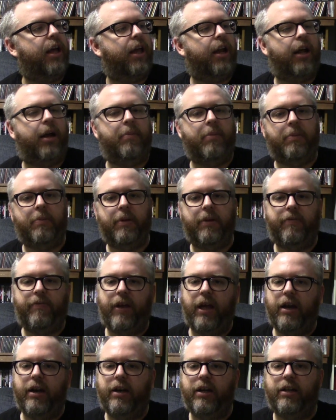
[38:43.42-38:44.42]
and I'm a big
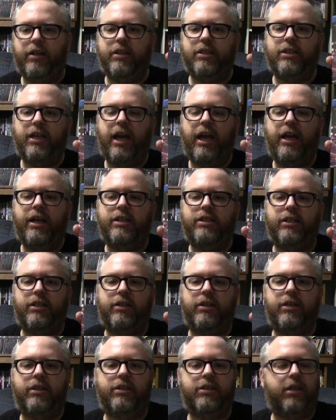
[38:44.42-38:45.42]
fan of Nicolas Cage,
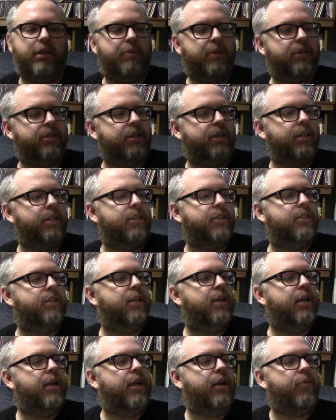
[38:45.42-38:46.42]
and his, especially in his
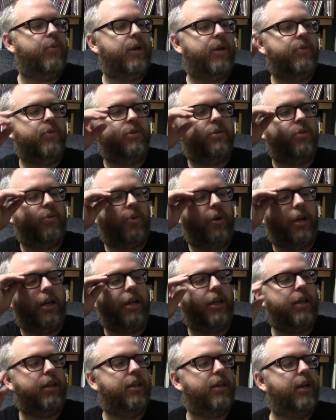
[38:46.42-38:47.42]
when he was
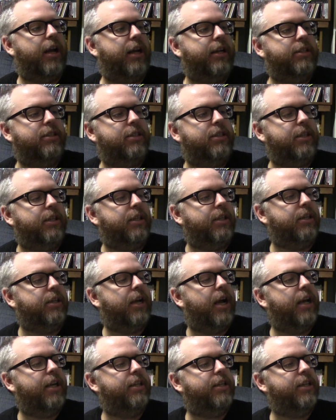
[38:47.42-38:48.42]
working in the nineteen
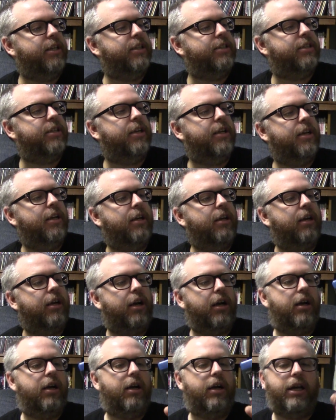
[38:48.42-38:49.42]
nineties.
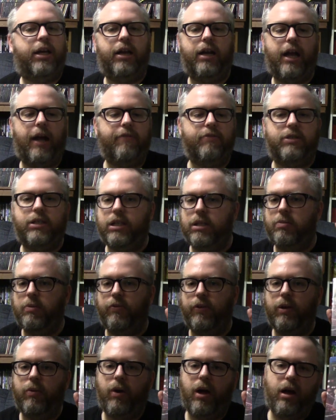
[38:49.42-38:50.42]
Uh, again, I haven't seen this
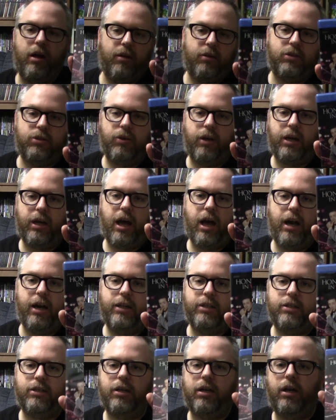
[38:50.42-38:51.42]
movie in a while, so I got
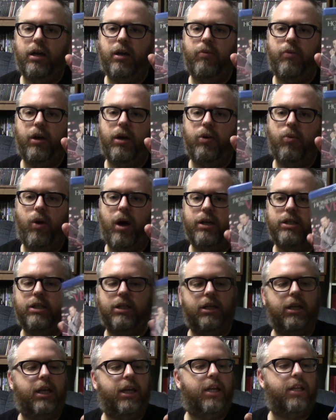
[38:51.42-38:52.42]
it. I uh, wanted to watch
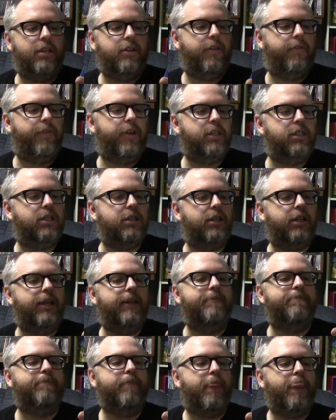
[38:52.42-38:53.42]
it again
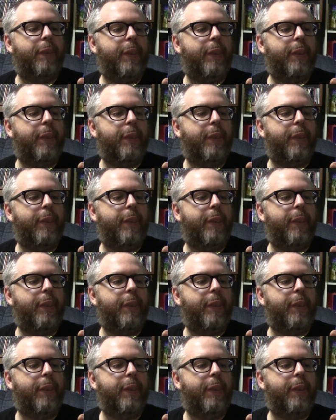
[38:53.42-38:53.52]
eventually,